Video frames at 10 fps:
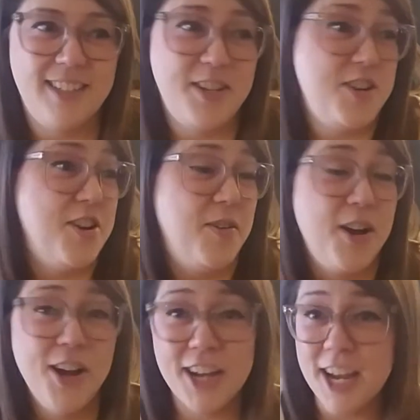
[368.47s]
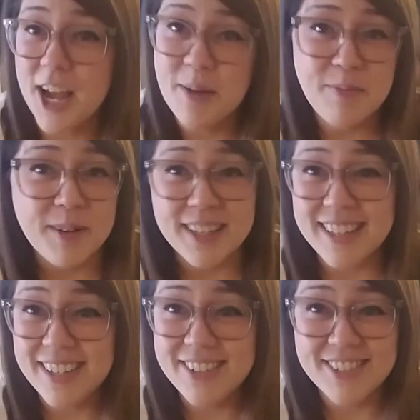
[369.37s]
you know, hooking up with
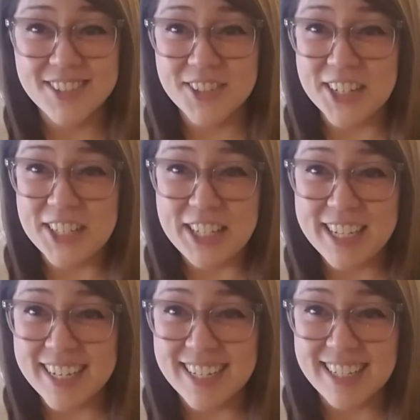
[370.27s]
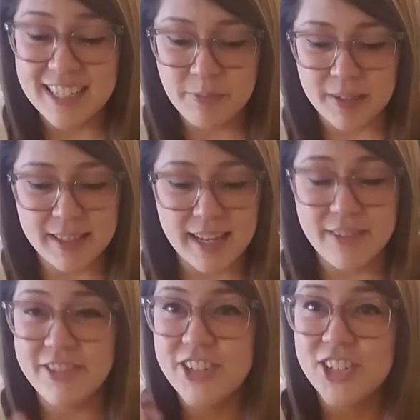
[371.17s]
you was really good, but then it
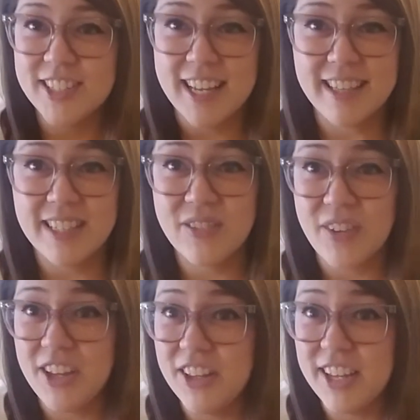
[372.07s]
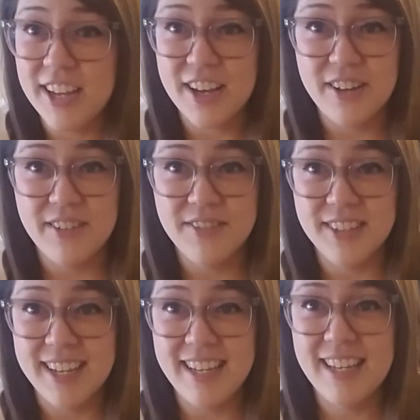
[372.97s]
was just like this feeling of
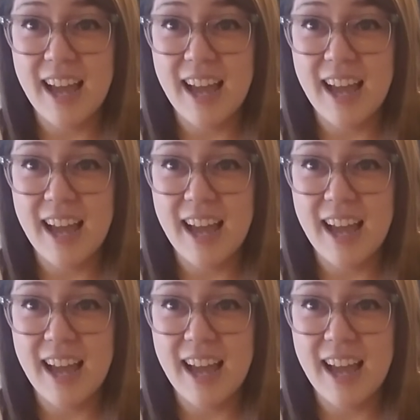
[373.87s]
like,